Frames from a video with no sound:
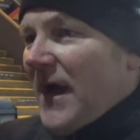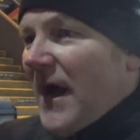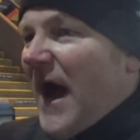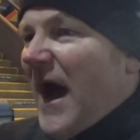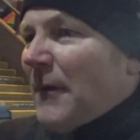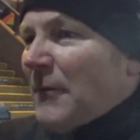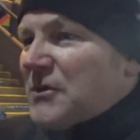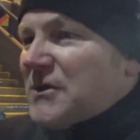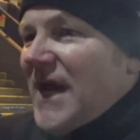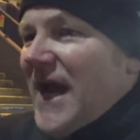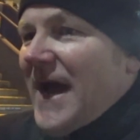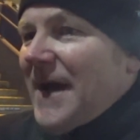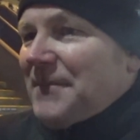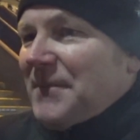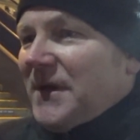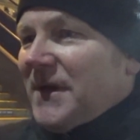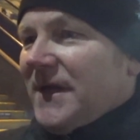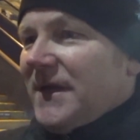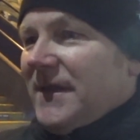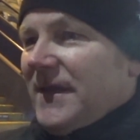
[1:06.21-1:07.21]
I was
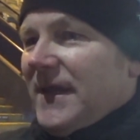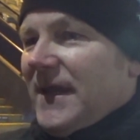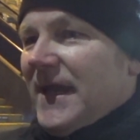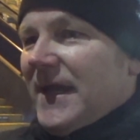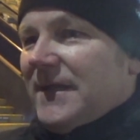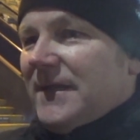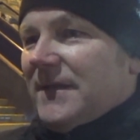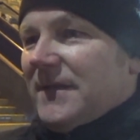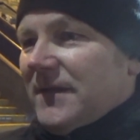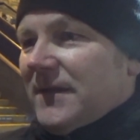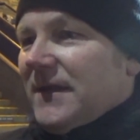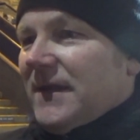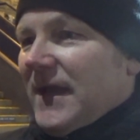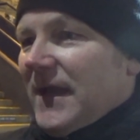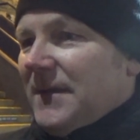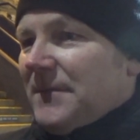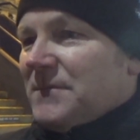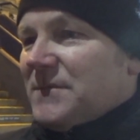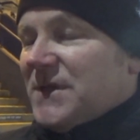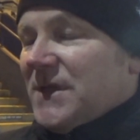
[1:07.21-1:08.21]
happy at the end of the
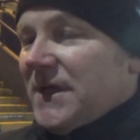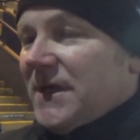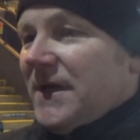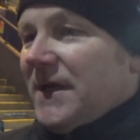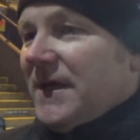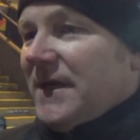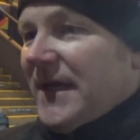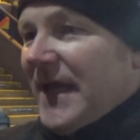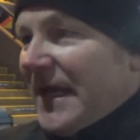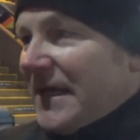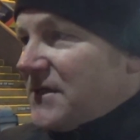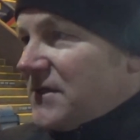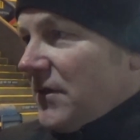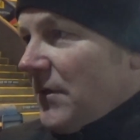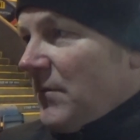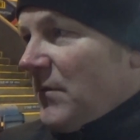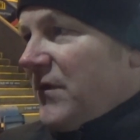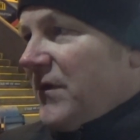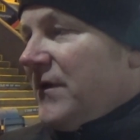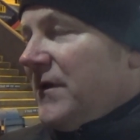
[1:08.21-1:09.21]
game to get
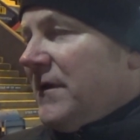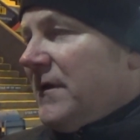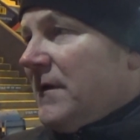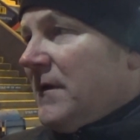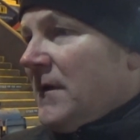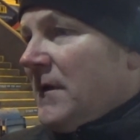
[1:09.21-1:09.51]
something.